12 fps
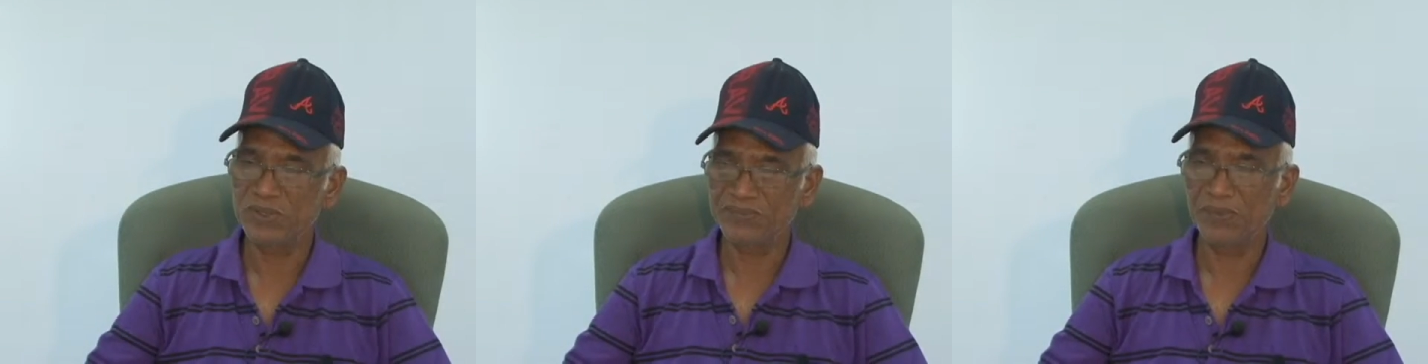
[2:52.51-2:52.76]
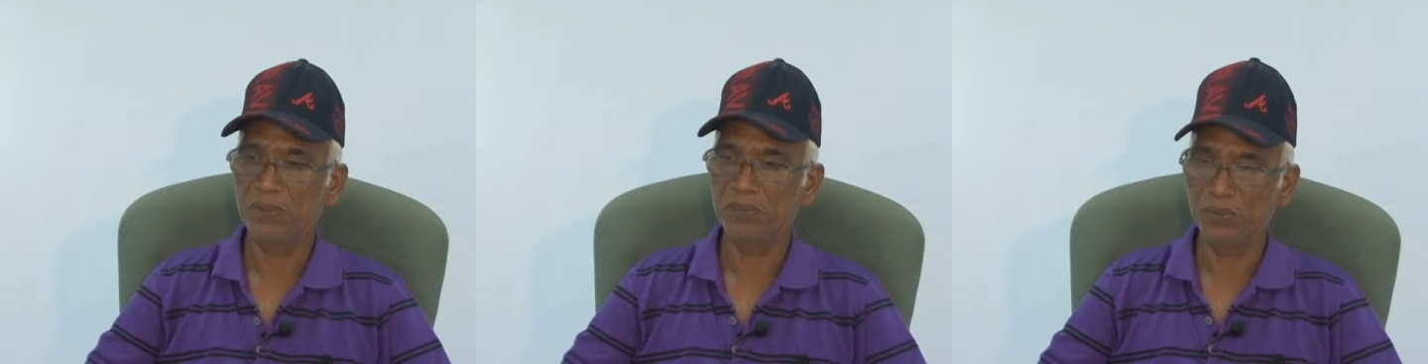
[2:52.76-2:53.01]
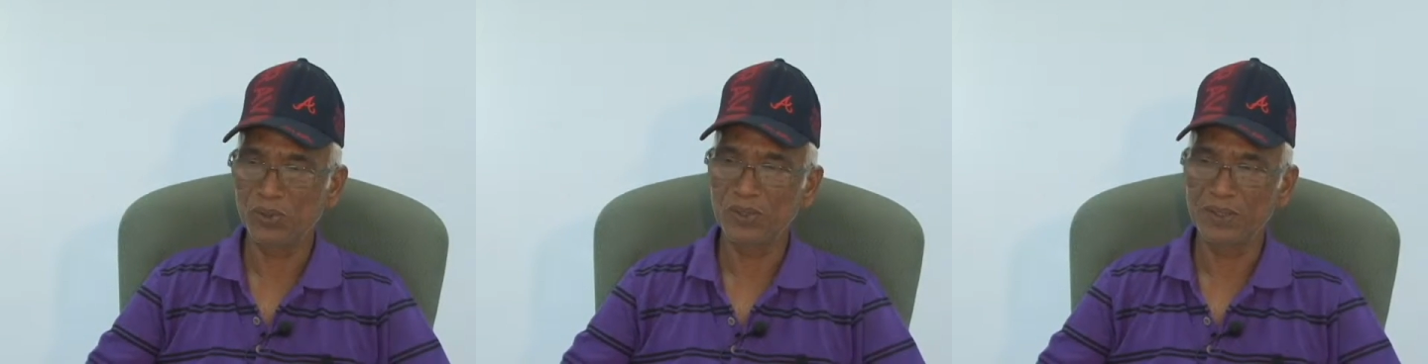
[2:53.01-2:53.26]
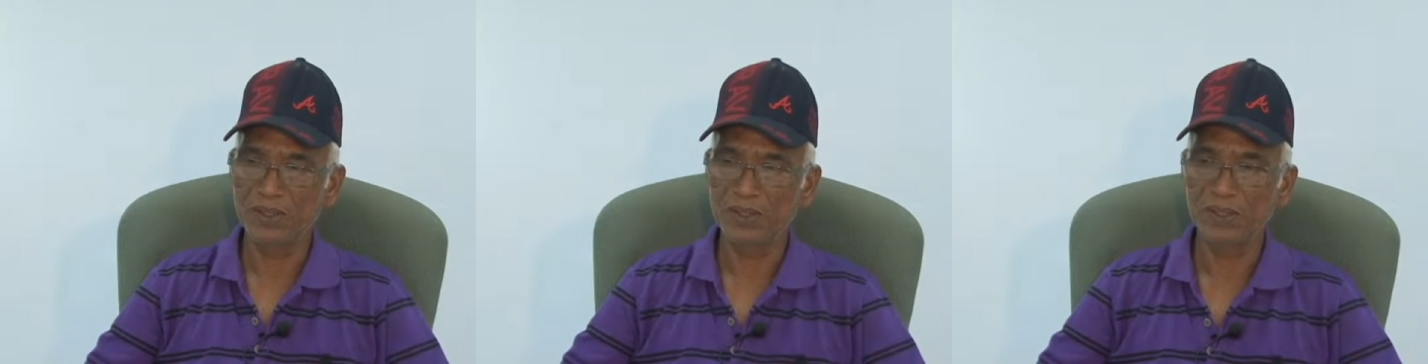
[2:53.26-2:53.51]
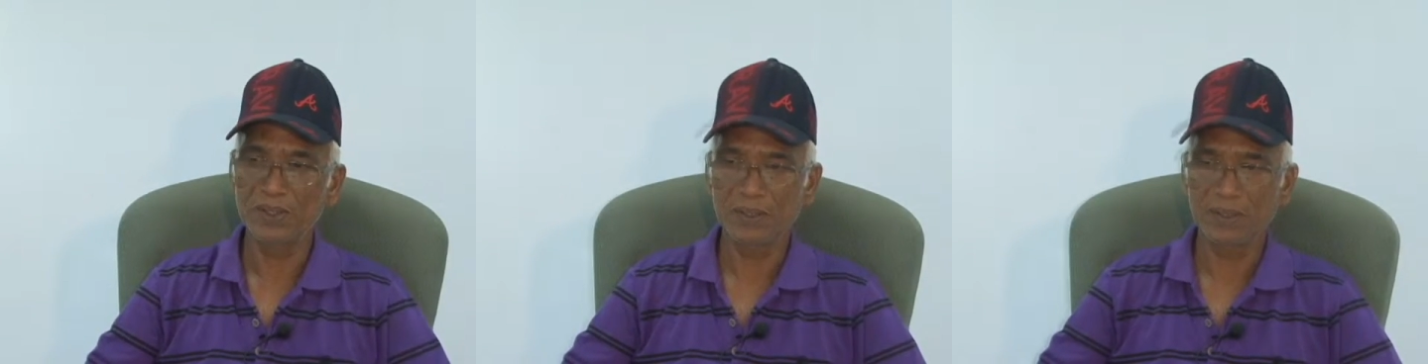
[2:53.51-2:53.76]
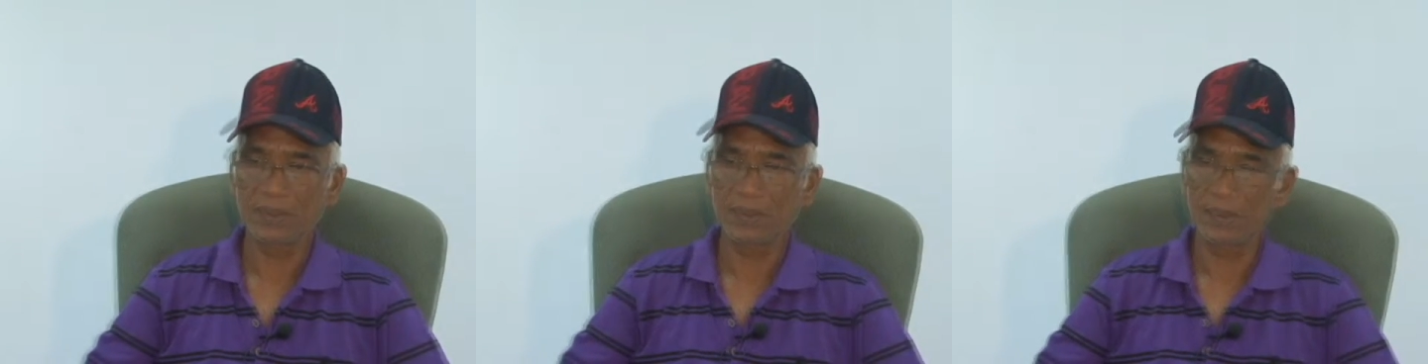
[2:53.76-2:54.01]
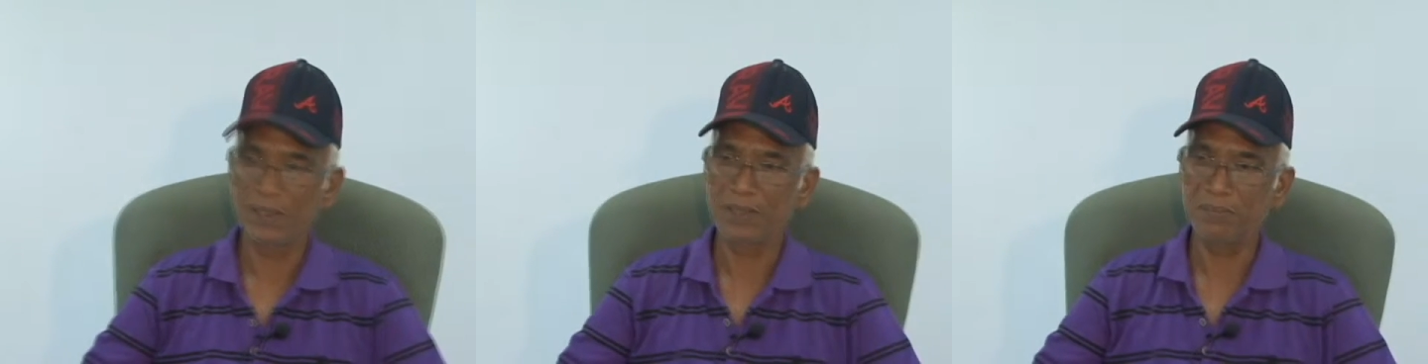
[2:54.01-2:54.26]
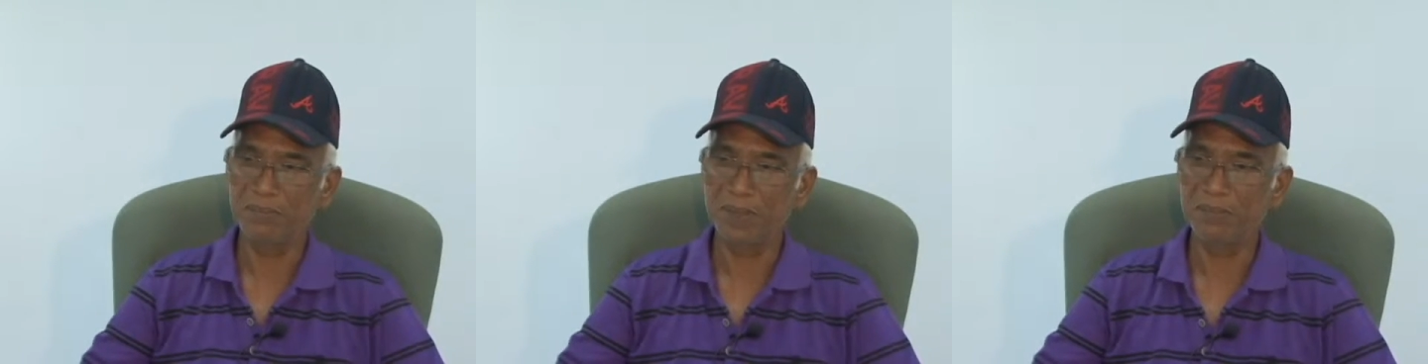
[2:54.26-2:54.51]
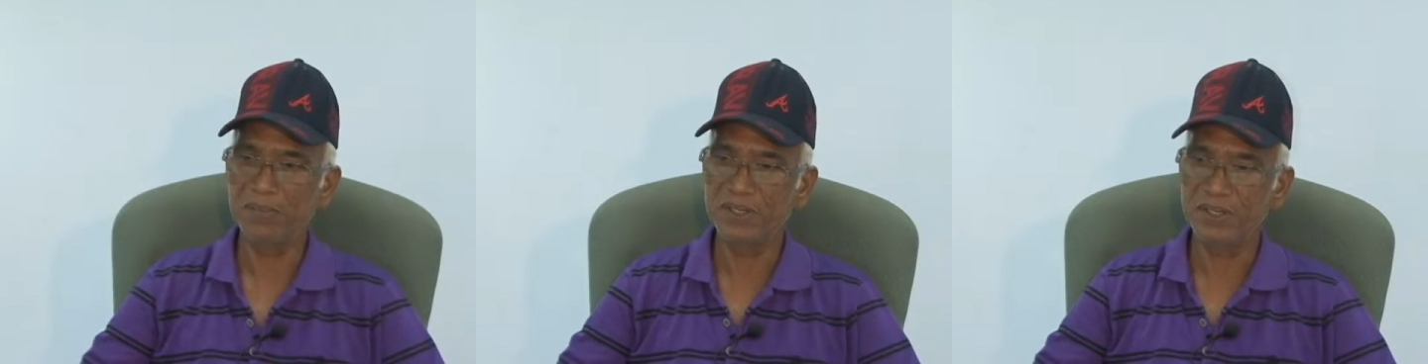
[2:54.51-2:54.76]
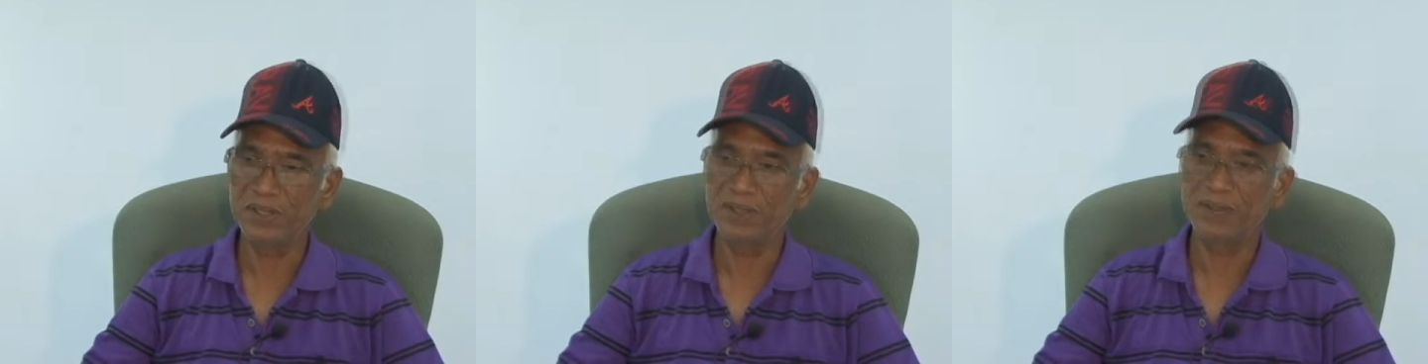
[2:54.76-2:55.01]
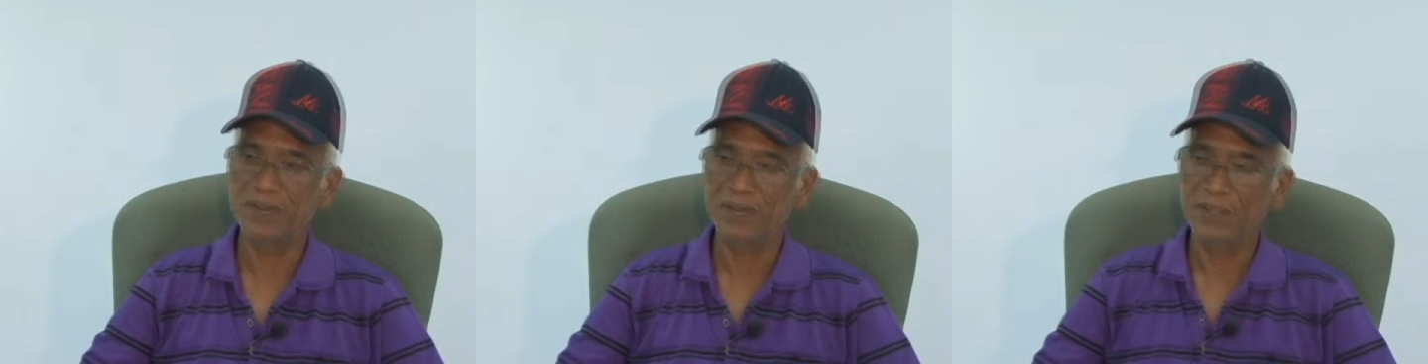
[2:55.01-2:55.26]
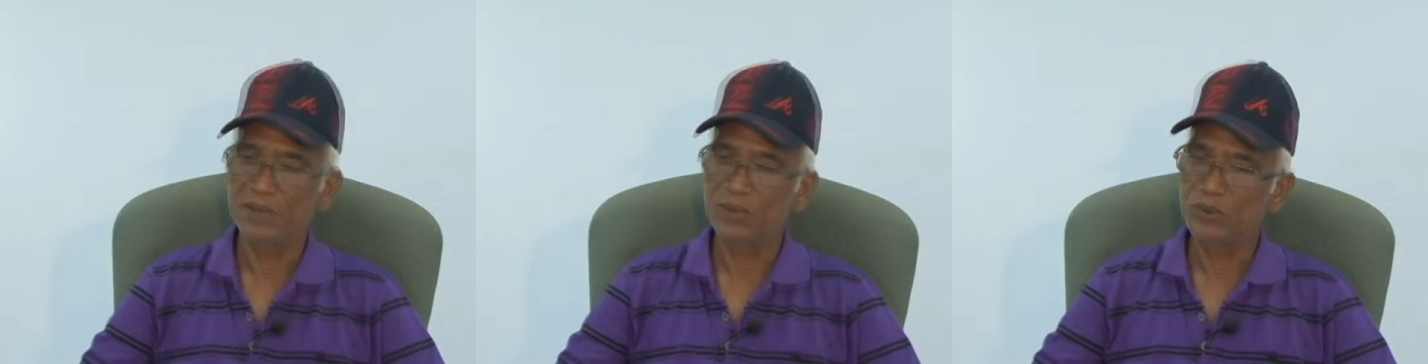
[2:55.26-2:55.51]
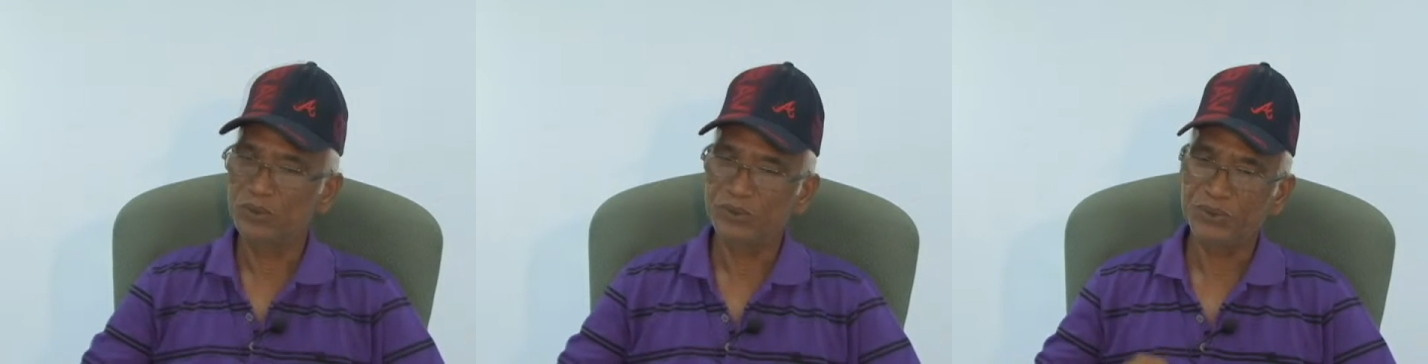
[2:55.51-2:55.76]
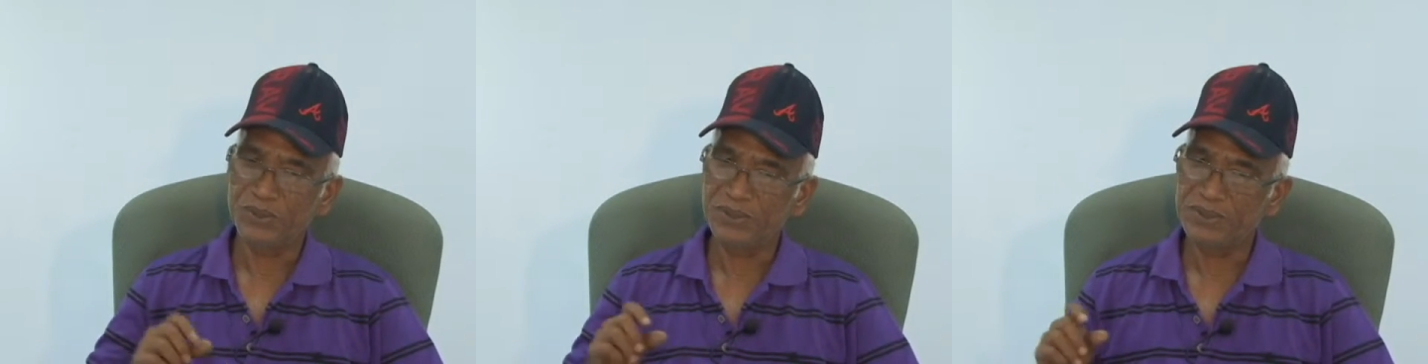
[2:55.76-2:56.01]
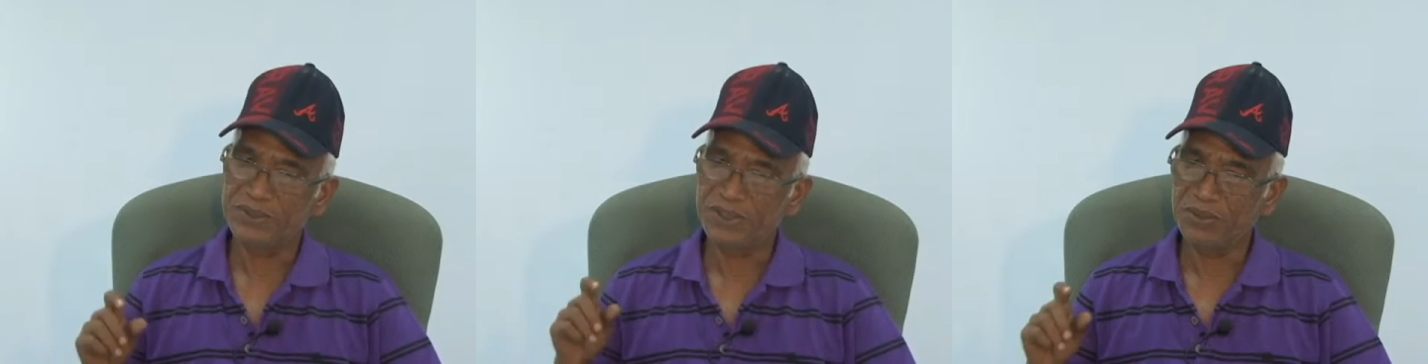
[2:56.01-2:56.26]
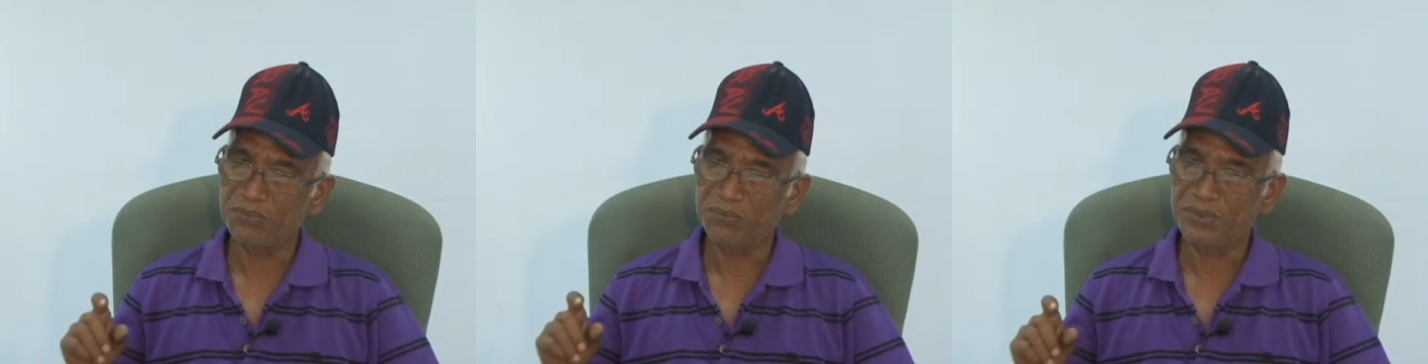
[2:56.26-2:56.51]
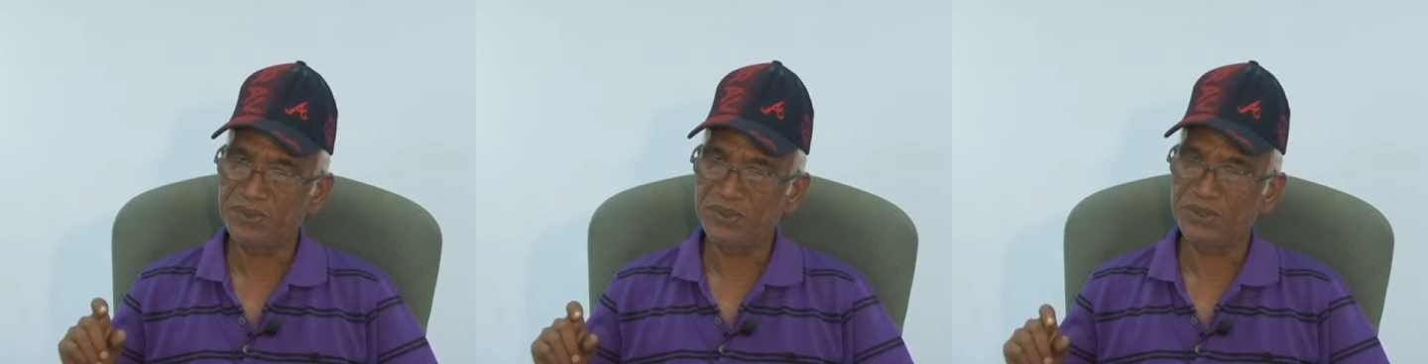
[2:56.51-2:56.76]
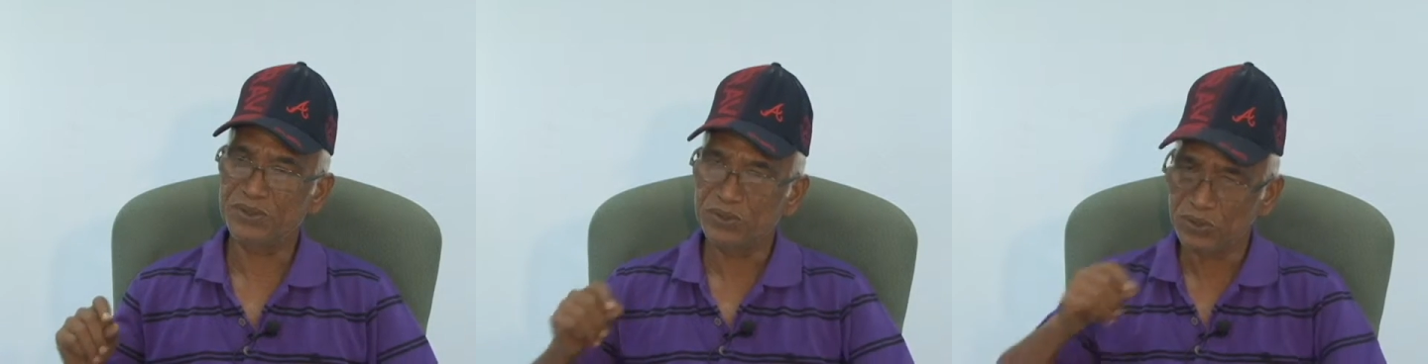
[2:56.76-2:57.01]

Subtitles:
from abroad, like Barbados. And also in the same process